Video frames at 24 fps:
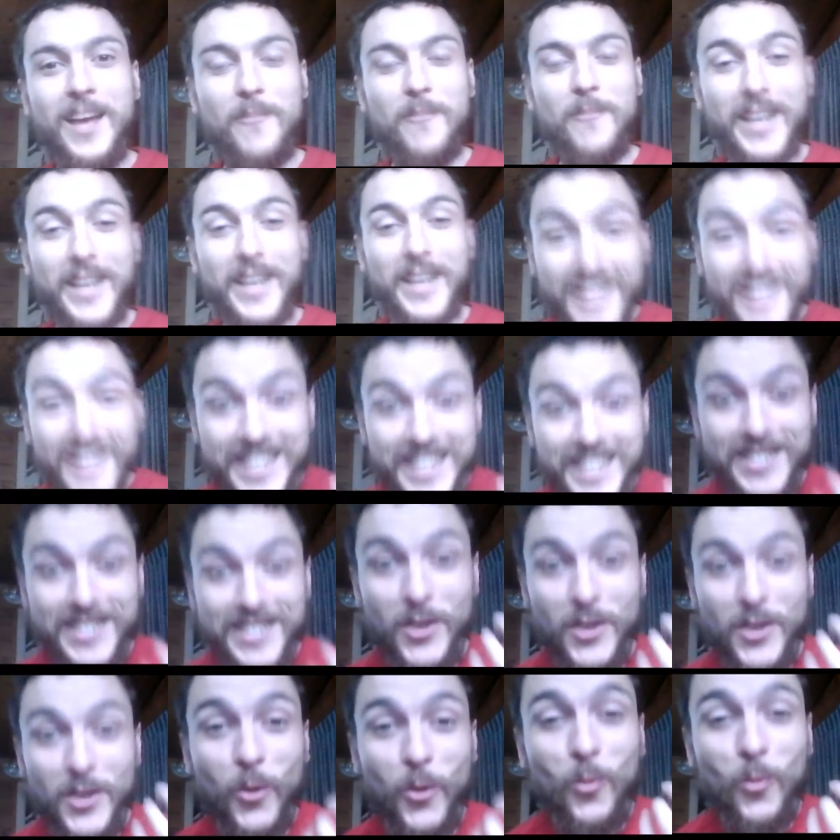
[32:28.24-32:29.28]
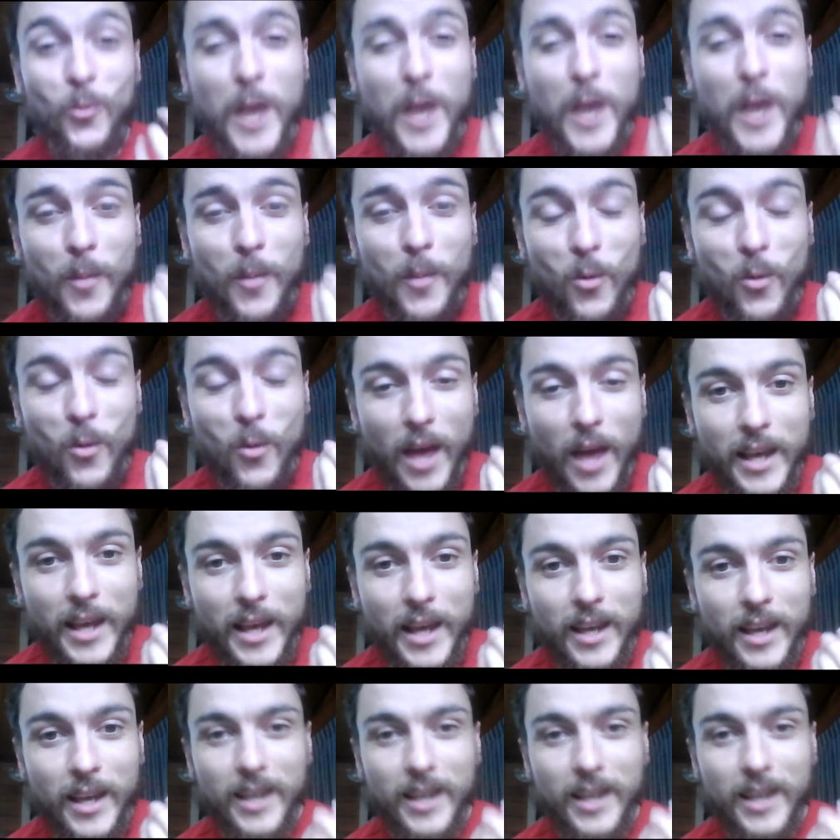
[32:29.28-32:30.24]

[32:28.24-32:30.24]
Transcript: but it is an incredible, like,